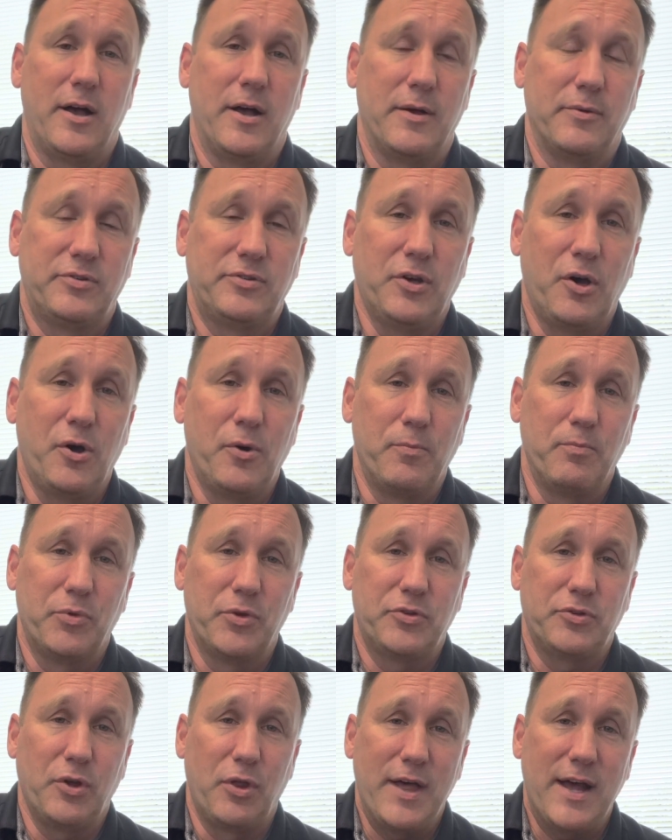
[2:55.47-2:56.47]
So
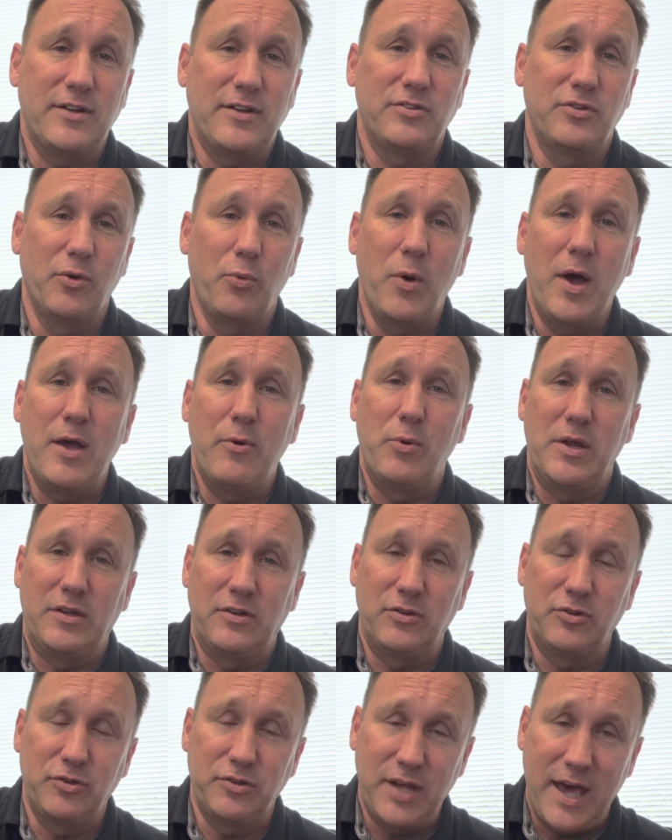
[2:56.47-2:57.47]
that's the way we
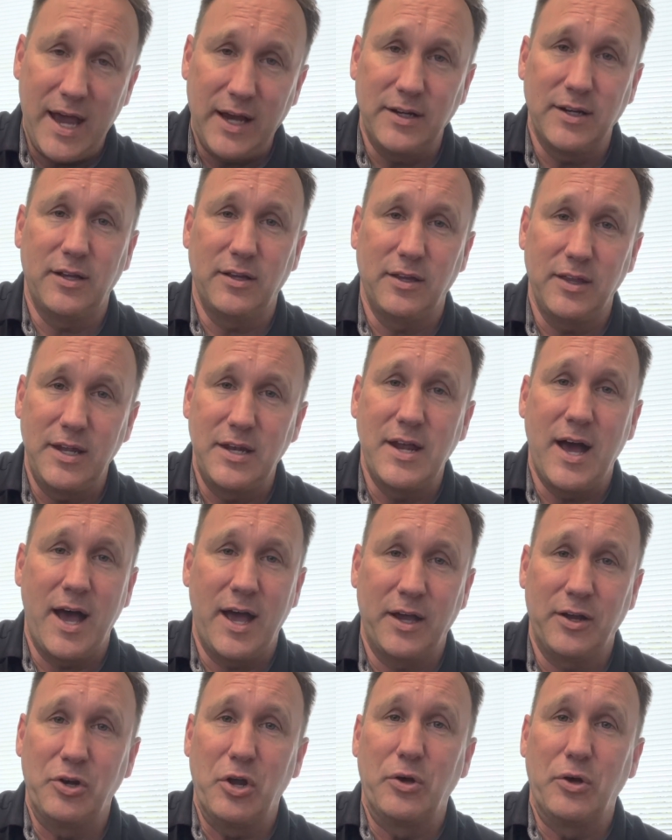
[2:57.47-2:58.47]
technically
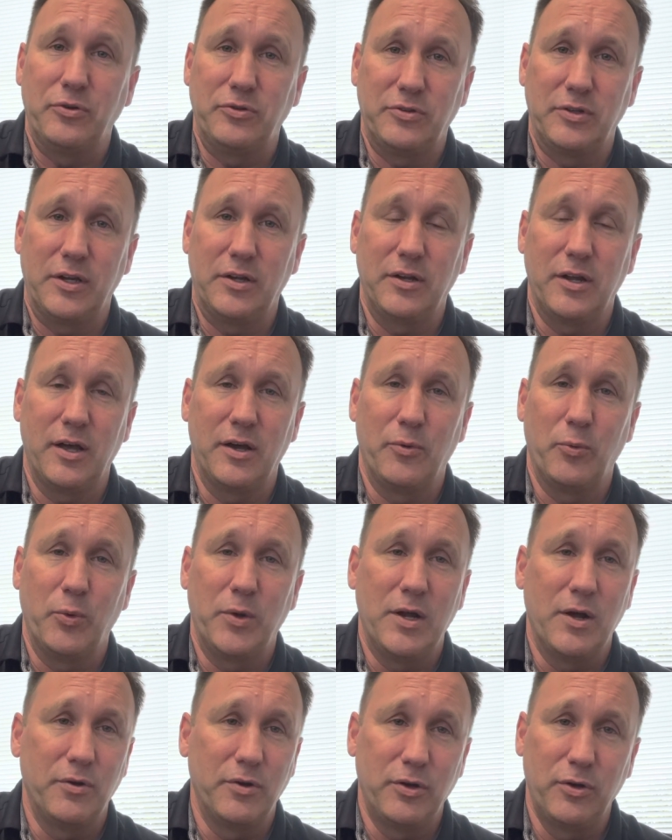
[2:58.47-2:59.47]
diagnose it. We
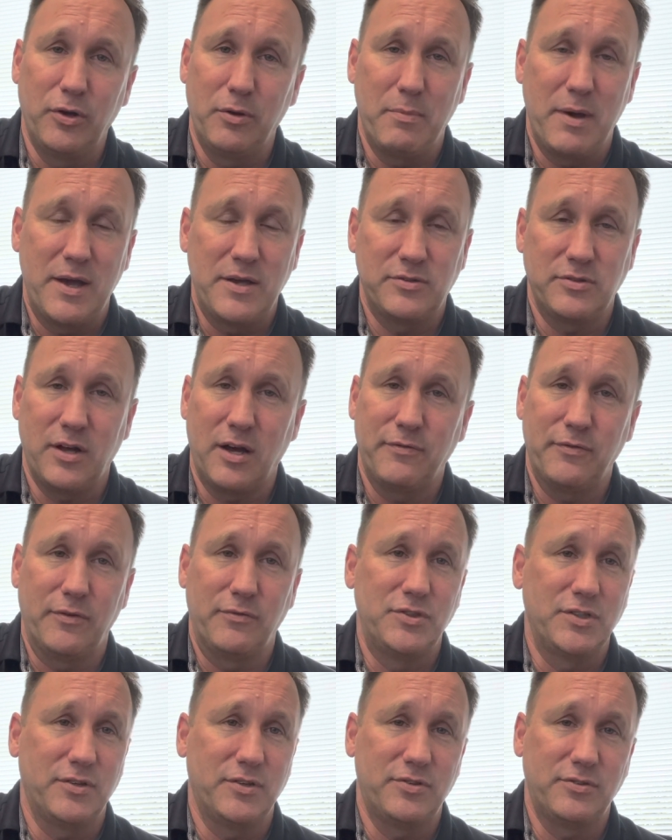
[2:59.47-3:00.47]
don't do it based off of
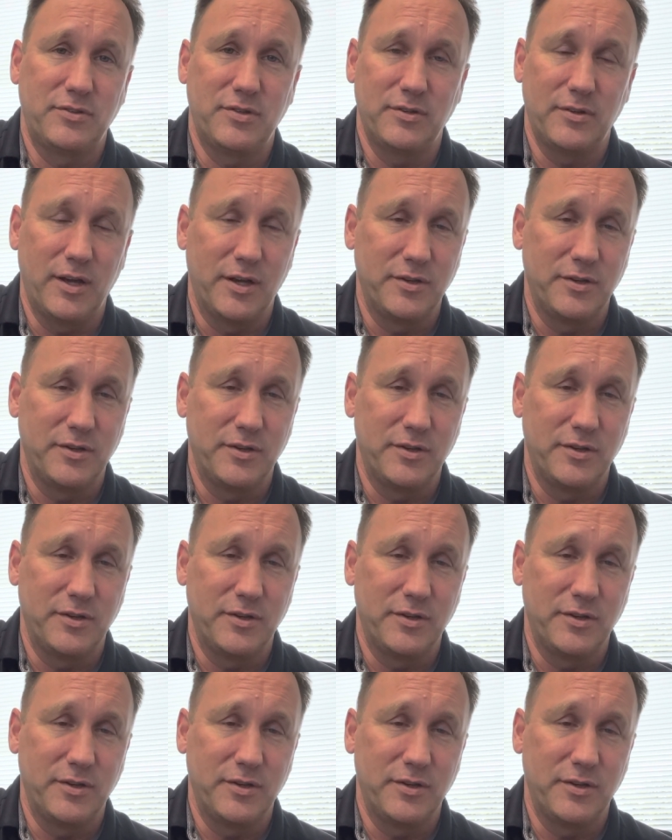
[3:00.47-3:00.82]
just a